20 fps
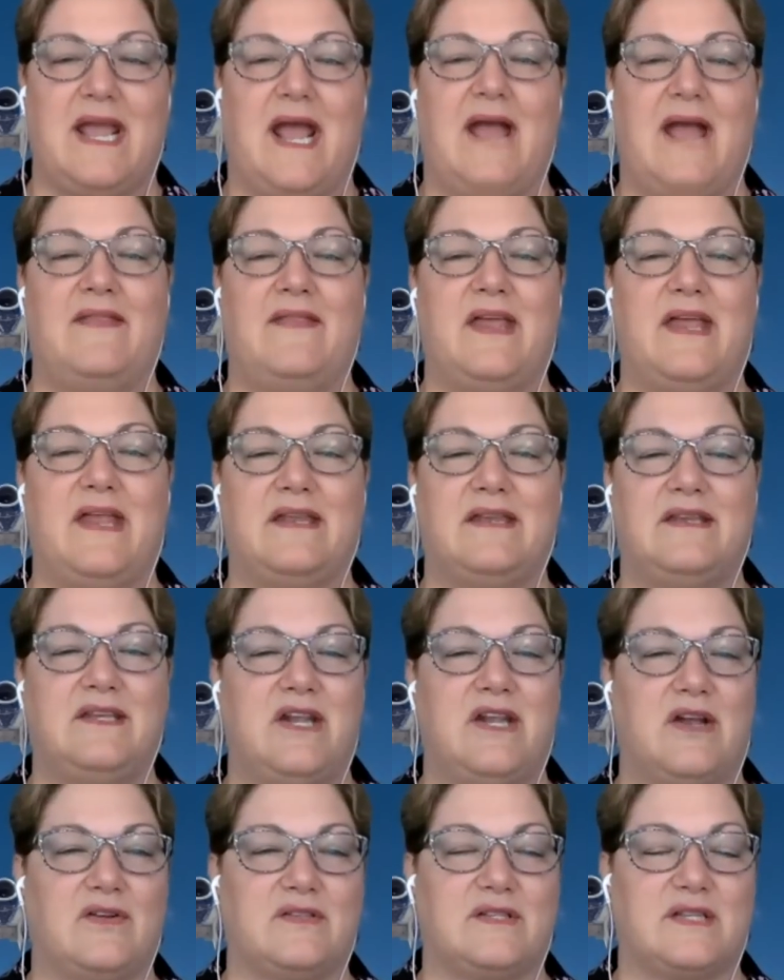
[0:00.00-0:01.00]
And then,
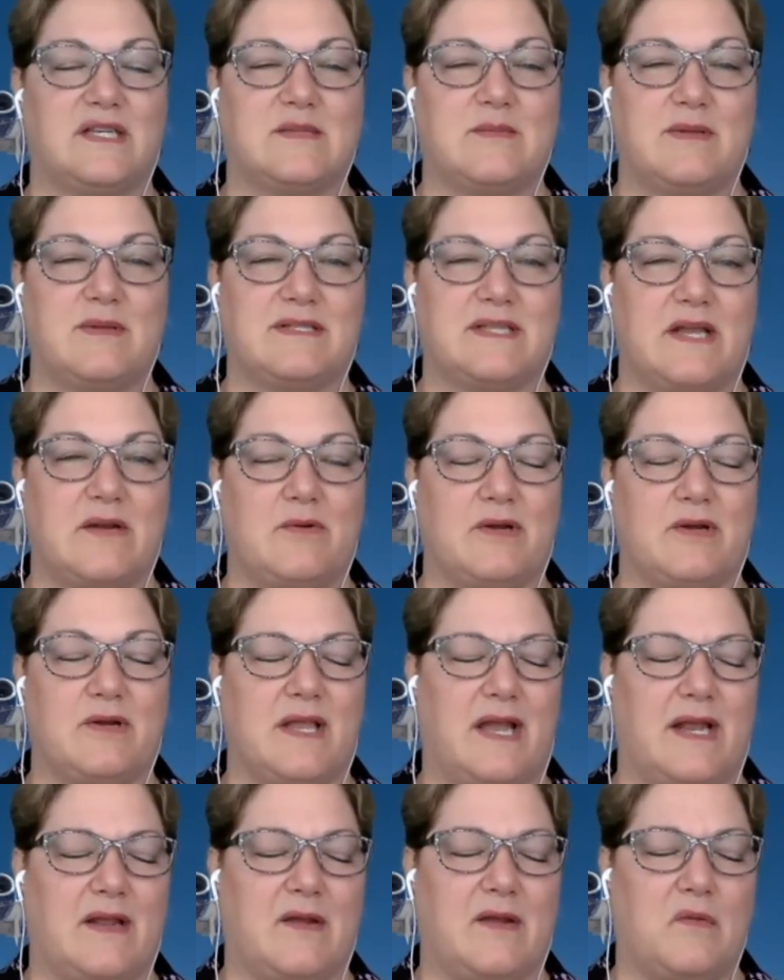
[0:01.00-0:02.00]
you know, six months later, we're
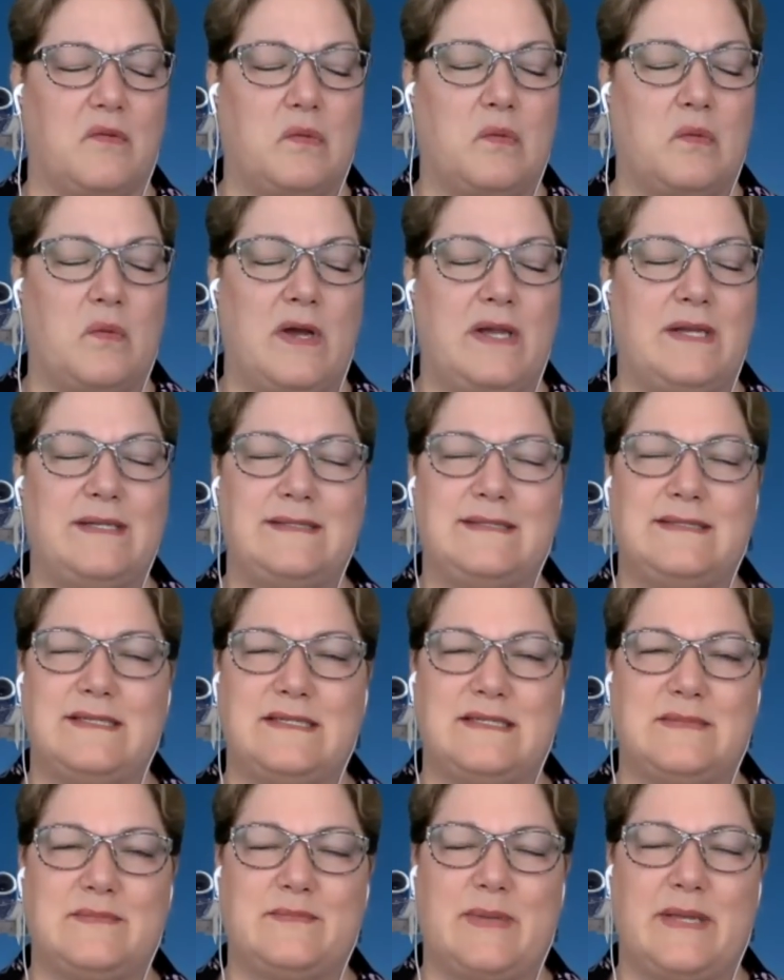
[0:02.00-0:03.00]
like, what is
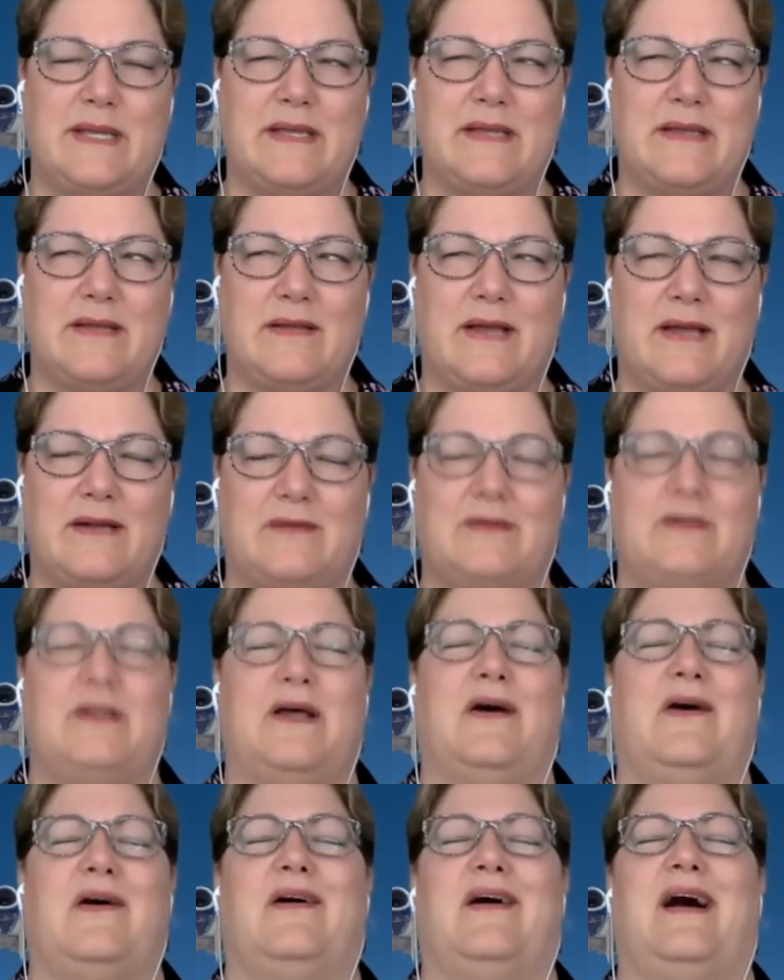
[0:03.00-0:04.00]
this pill? I don't
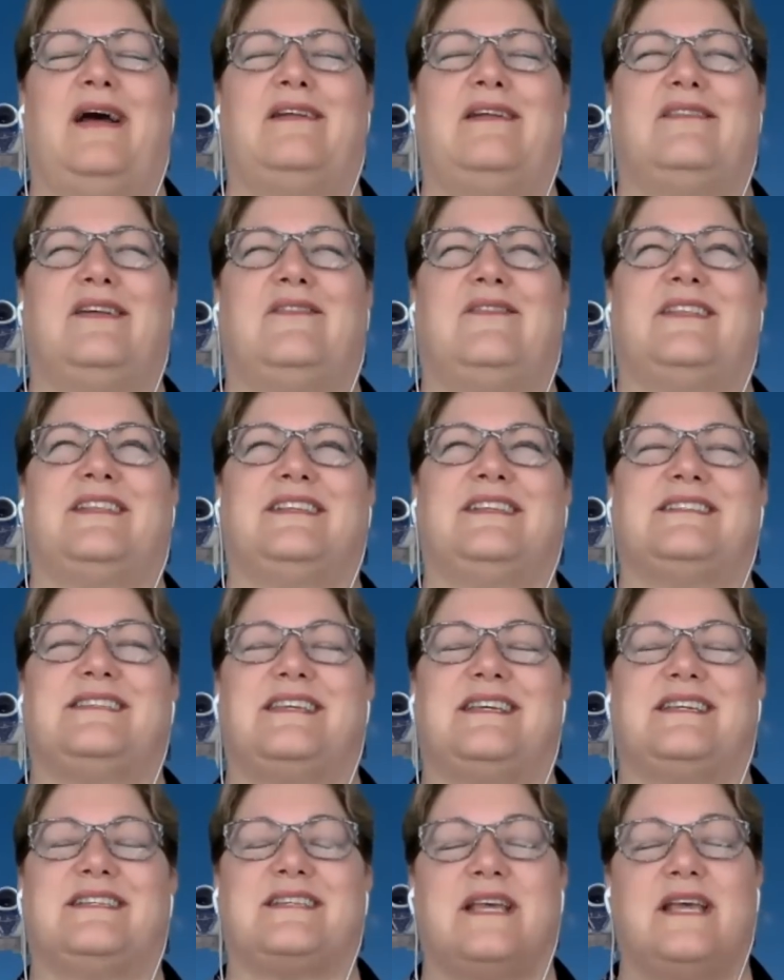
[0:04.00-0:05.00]
I don't know what this
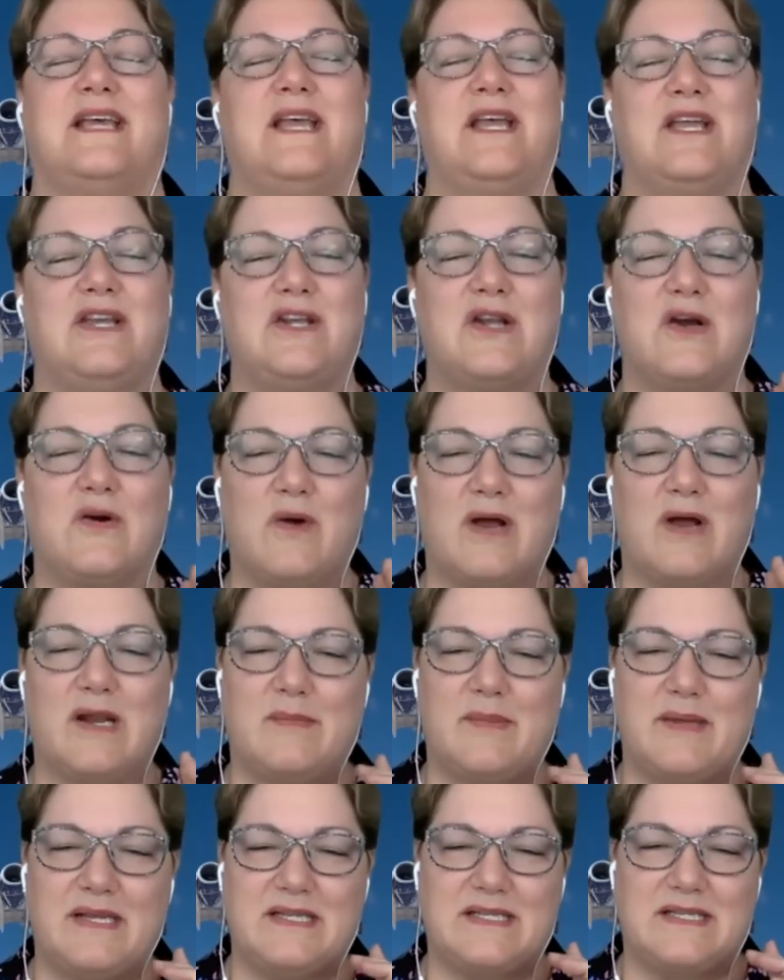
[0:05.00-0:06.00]
is. You don't want to
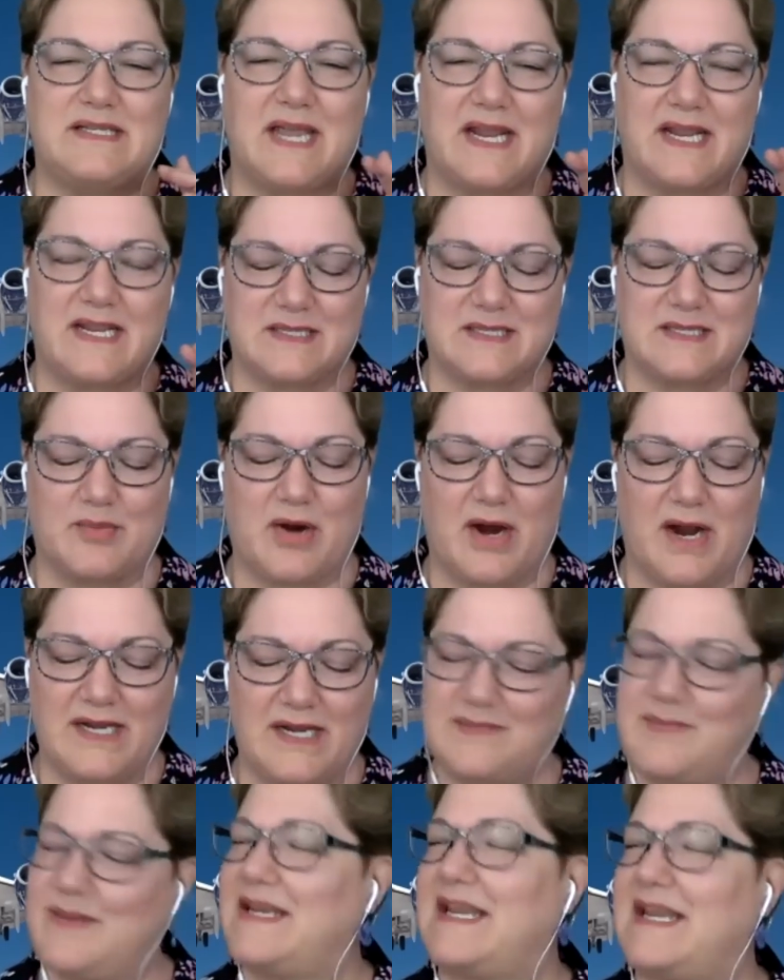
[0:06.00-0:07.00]
be taking
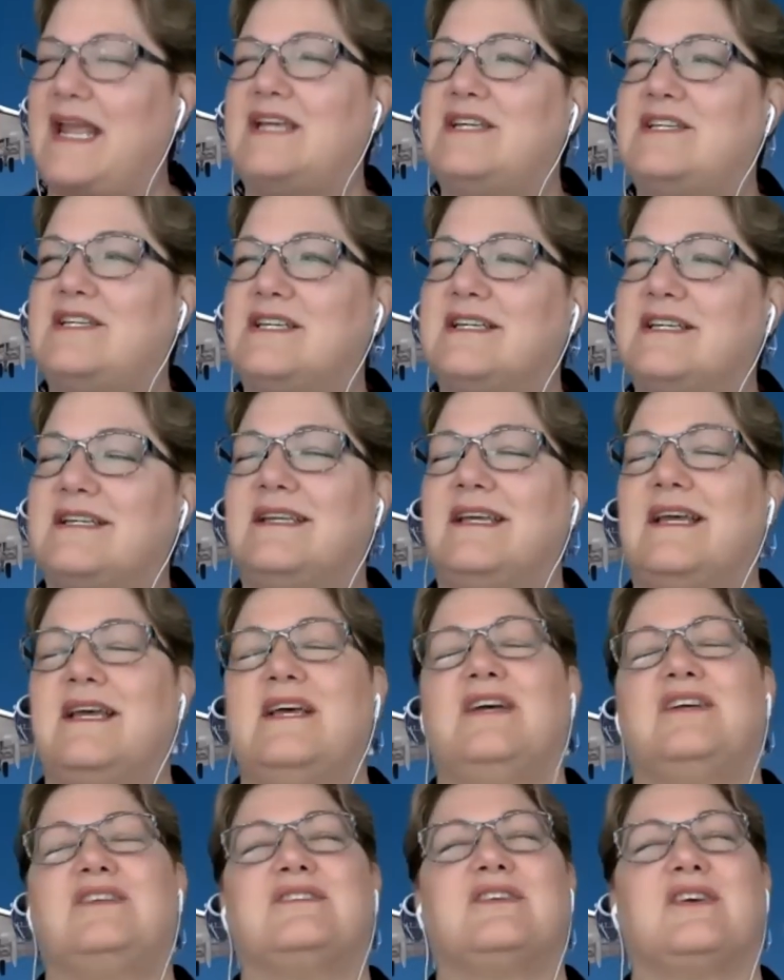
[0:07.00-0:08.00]
surprise medication.
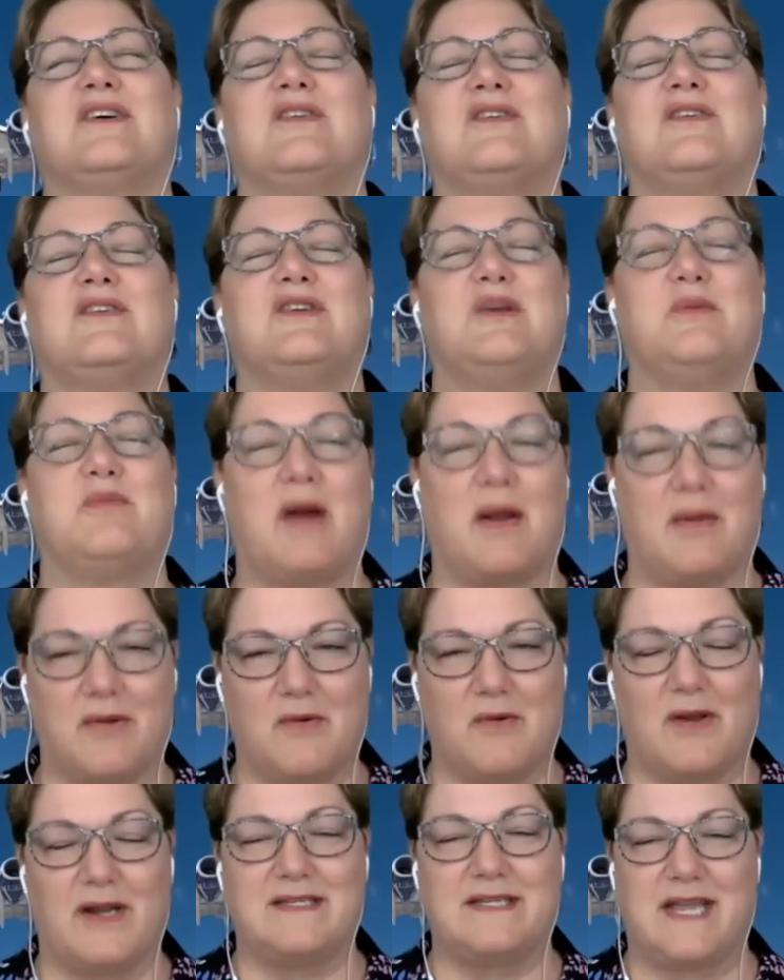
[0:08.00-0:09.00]
So you probably
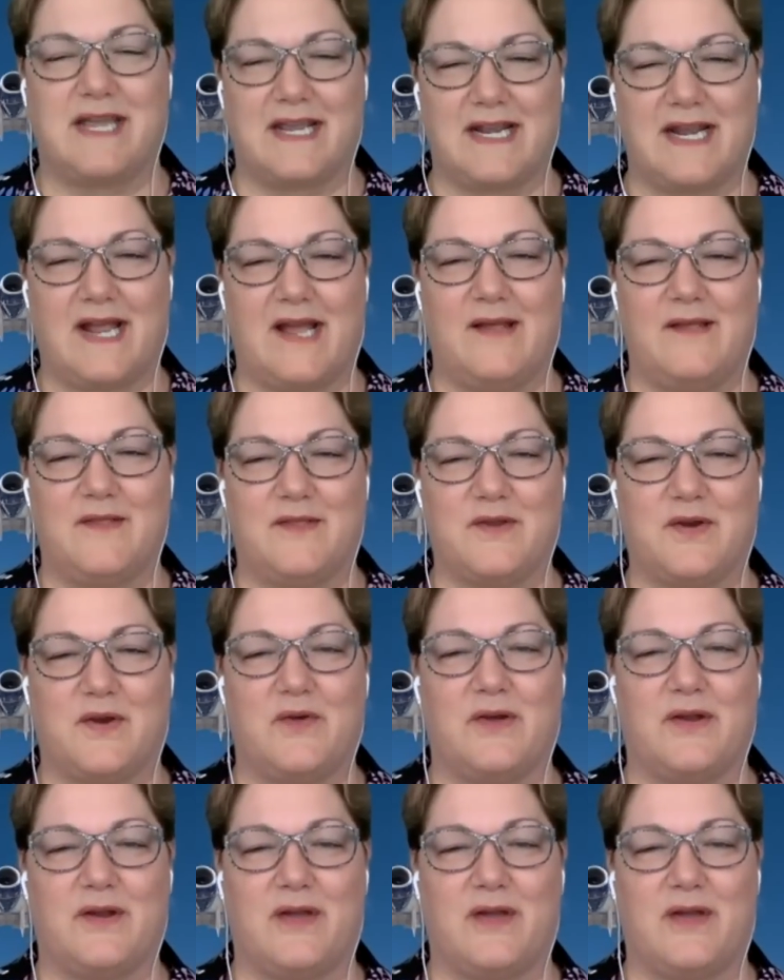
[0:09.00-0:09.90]
want to take it out and throw it